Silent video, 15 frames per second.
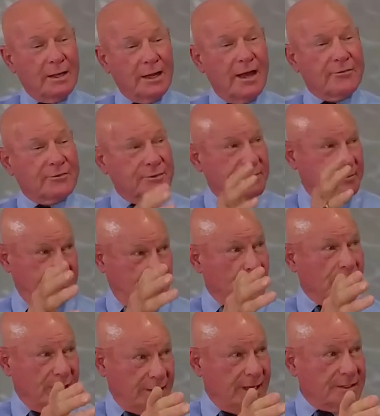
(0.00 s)
left
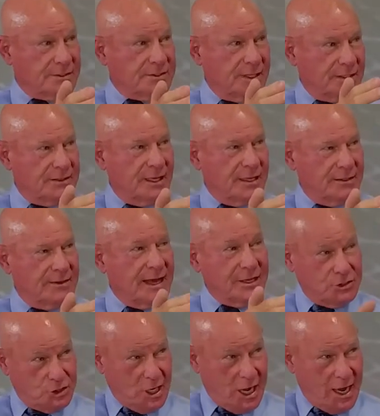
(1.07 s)
Greeley, that
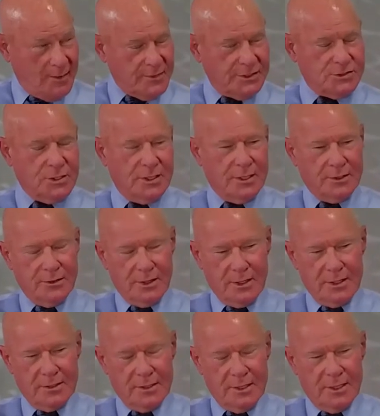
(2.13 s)
job in
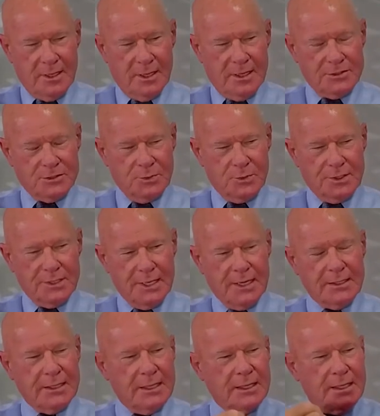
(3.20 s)
Greeley as
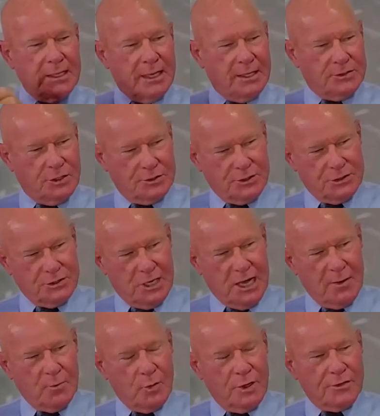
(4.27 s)
superintendent, and took the
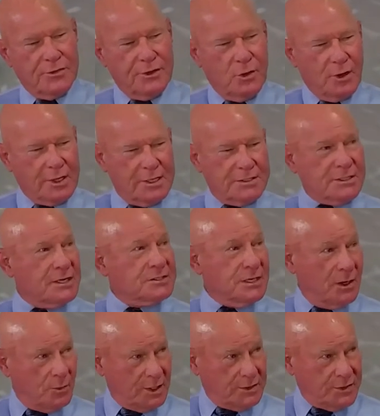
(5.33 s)
job with the
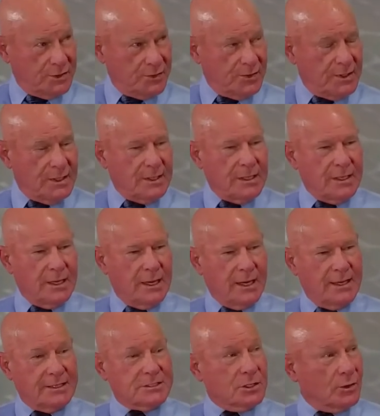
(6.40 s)
organization I went to,
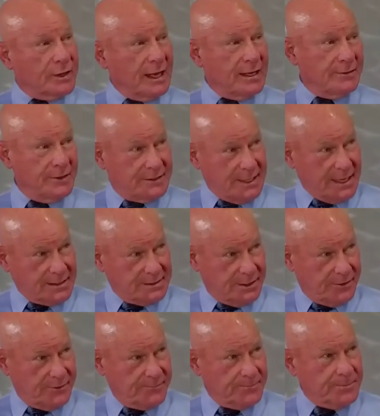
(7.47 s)
it's located in the tech center.